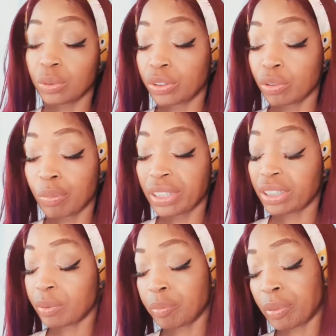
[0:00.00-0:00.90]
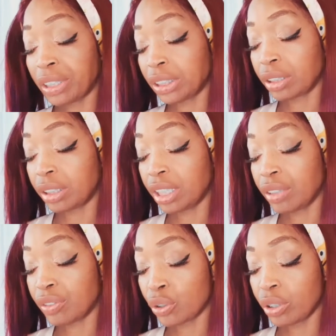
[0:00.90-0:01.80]
So basically, he
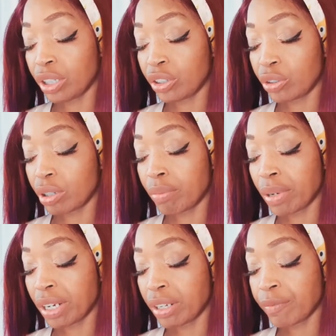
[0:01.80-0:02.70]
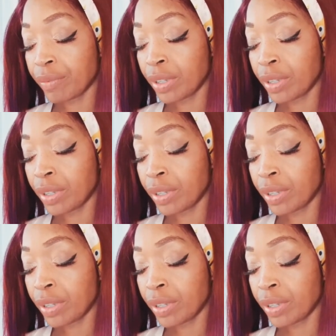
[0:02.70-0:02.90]
gives you a history about it.